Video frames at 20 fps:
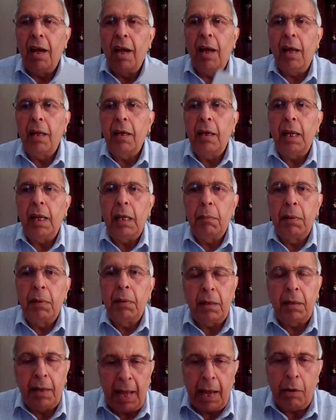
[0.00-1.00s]

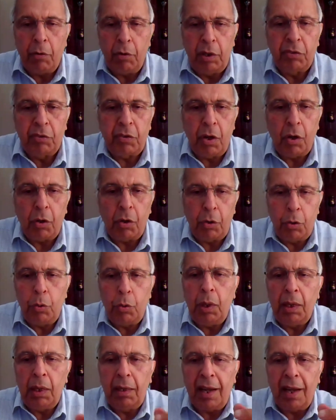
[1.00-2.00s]
Labour now is not
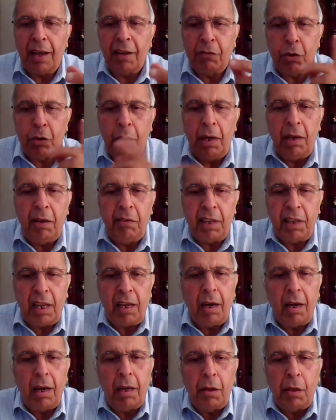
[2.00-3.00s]
doing that. So here's
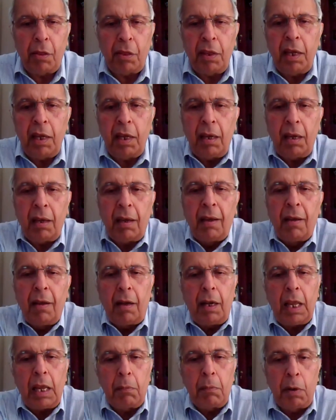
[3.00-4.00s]
the kind of thing
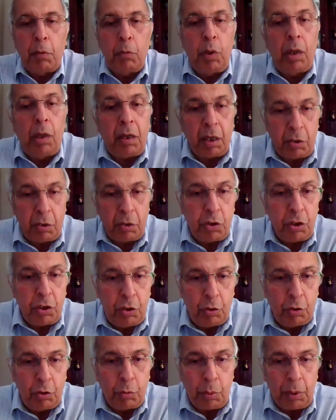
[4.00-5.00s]
Labour will
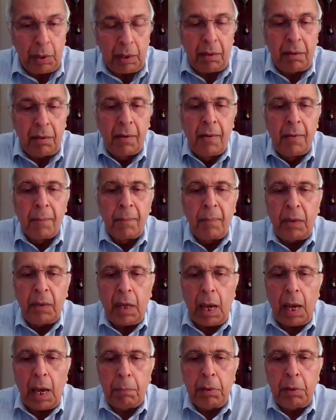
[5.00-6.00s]
continue with.
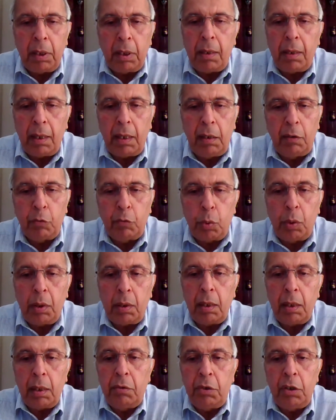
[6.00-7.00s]
Capital gains
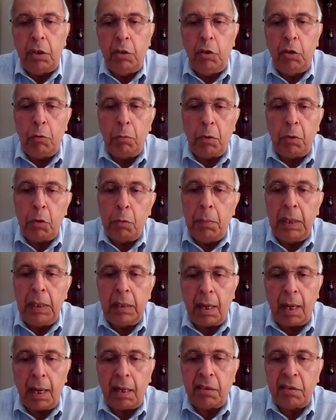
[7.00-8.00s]
will continue to
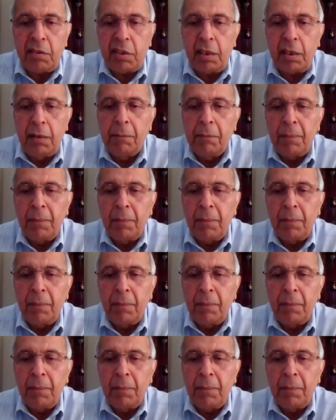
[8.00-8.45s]
be taxed